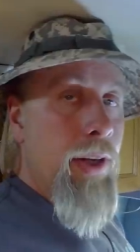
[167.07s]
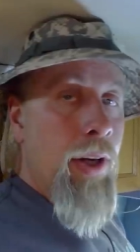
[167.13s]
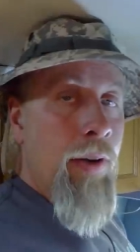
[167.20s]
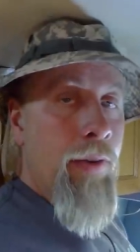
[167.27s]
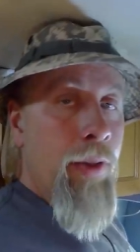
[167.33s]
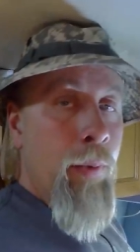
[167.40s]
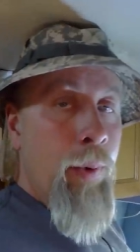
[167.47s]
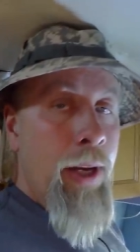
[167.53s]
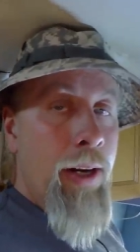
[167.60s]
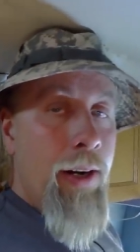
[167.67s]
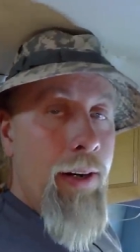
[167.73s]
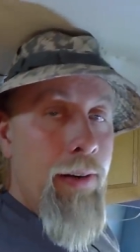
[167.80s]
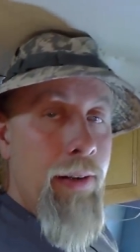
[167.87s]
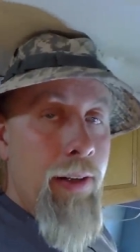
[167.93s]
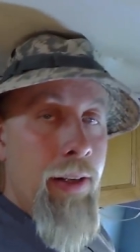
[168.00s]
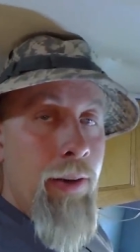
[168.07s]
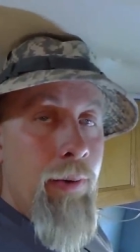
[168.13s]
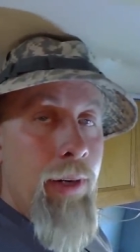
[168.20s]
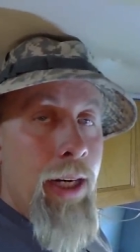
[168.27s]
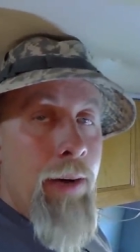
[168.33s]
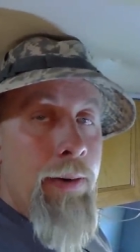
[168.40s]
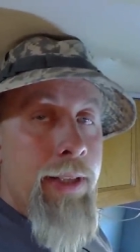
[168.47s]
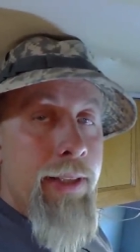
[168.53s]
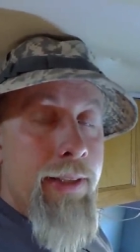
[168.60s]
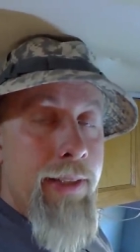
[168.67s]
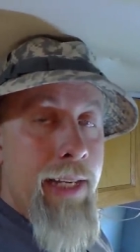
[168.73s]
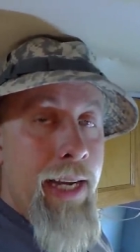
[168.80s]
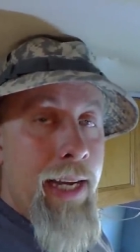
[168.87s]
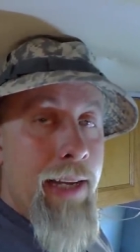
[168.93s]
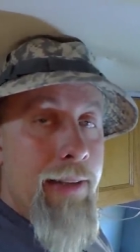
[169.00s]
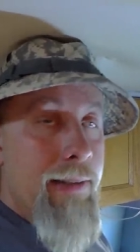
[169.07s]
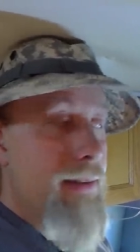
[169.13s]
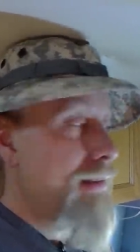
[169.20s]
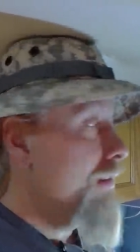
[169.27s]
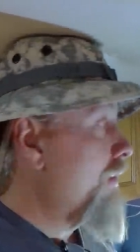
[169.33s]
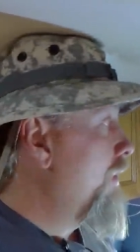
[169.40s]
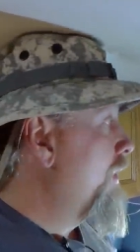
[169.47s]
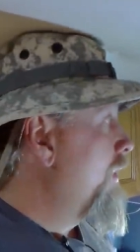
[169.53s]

So over the winter, when I was at Stan's,